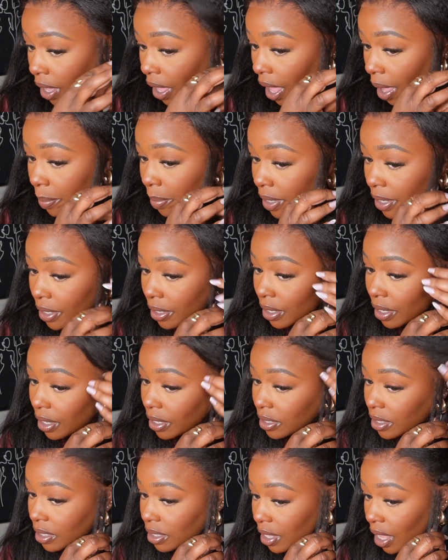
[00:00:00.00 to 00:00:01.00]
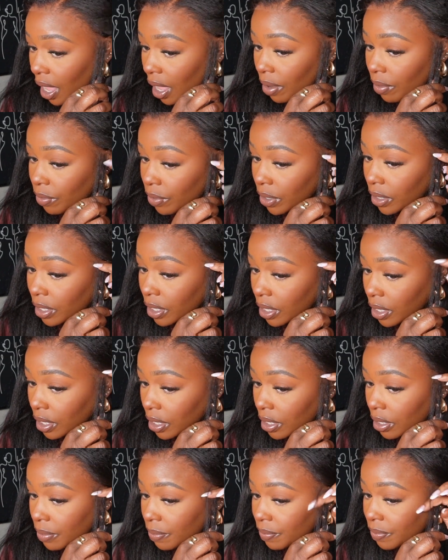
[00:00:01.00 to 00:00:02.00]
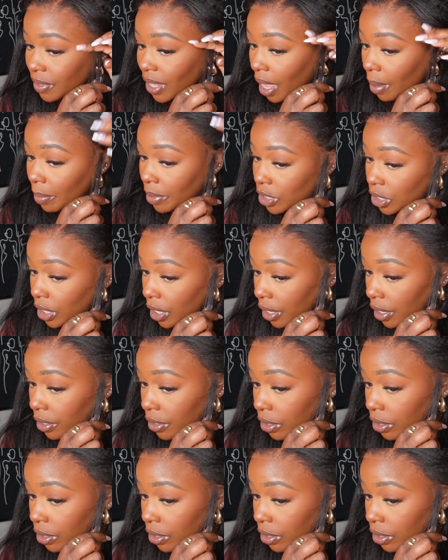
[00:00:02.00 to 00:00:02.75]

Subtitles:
I mean, it's not really that much hair.